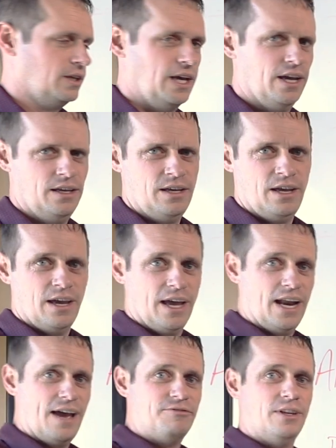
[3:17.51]
Okay,
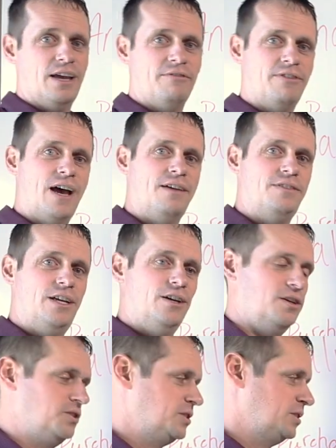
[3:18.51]
and after that 5
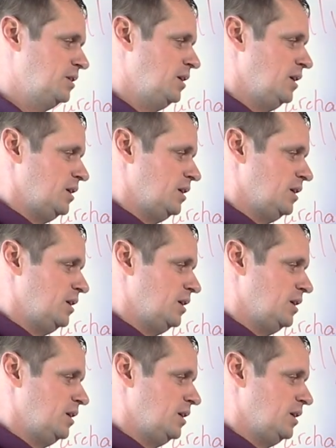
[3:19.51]
years,